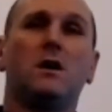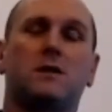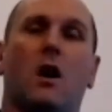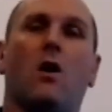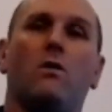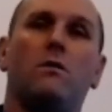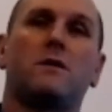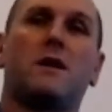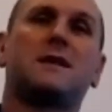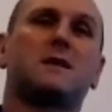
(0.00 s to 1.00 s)
So
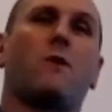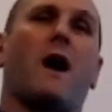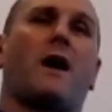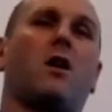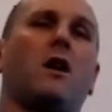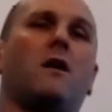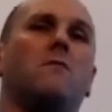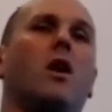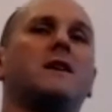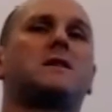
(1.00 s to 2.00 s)
this is where kind of
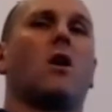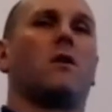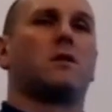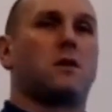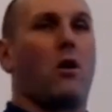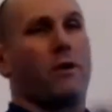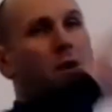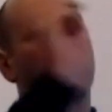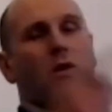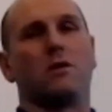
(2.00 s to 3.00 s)
my
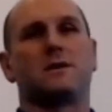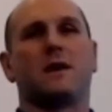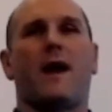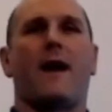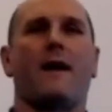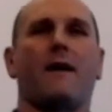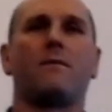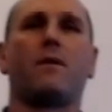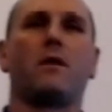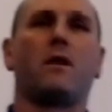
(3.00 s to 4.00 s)
story turns,
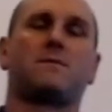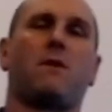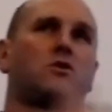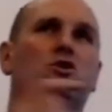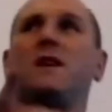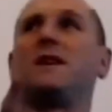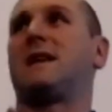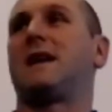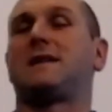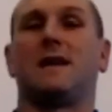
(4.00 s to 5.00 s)
I suppose,
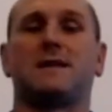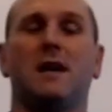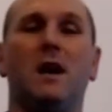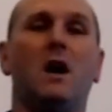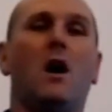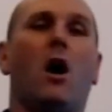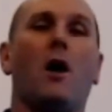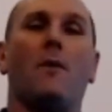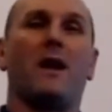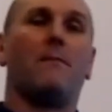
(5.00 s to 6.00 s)
360 is
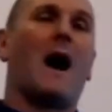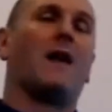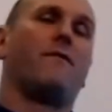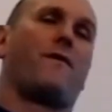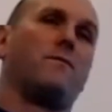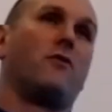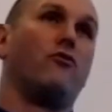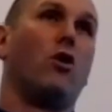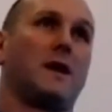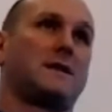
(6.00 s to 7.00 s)
I met a man from the
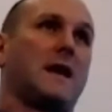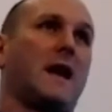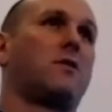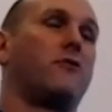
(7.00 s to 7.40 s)
Rutland Centre.